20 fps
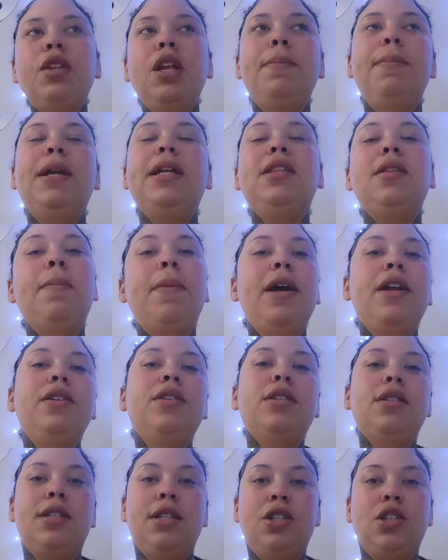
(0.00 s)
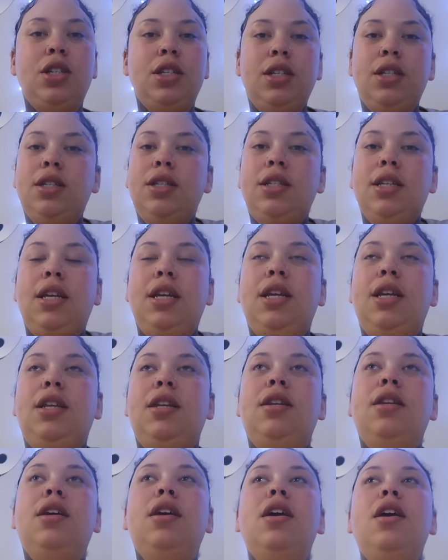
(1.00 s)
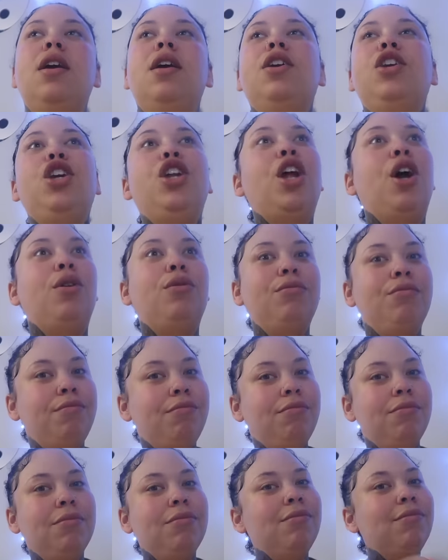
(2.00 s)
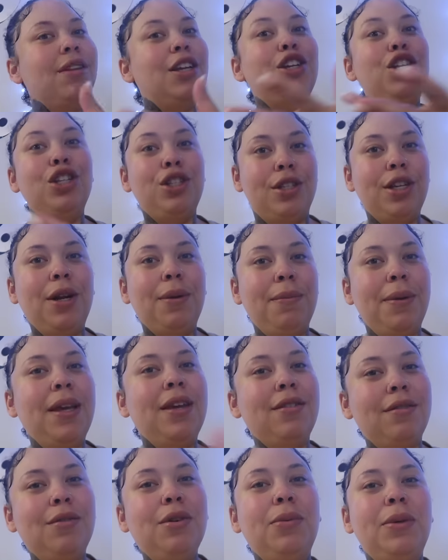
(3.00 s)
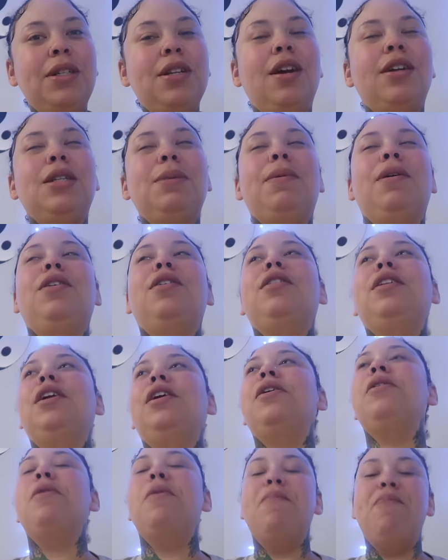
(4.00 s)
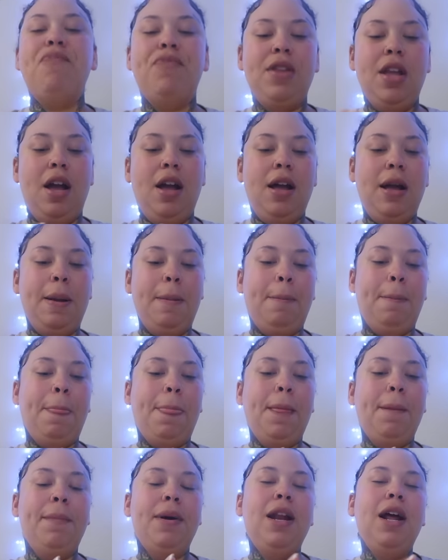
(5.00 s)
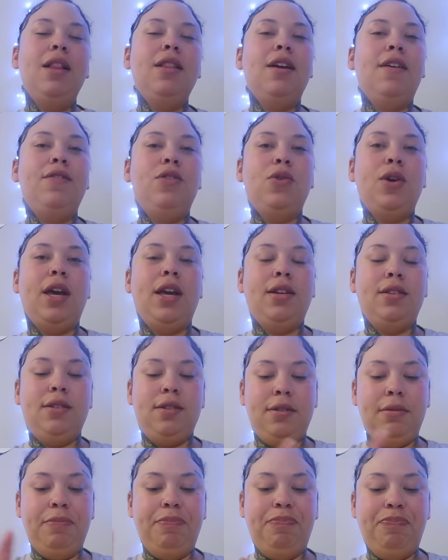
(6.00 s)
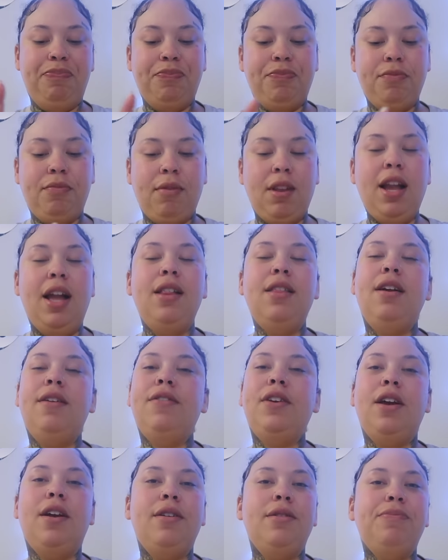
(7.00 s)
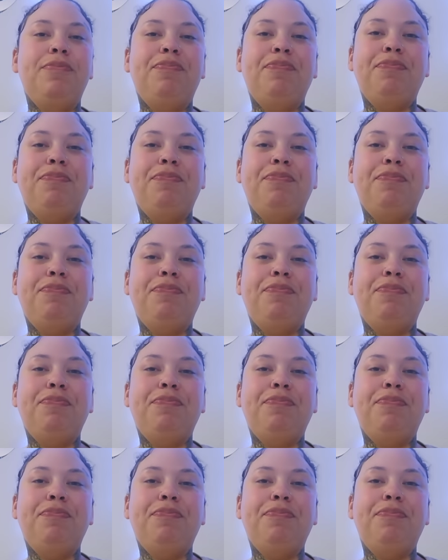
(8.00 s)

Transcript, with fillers: make the better decisions in, you know. Discernment, what we talked about earlier. Um, but I love you guys. I love y'all.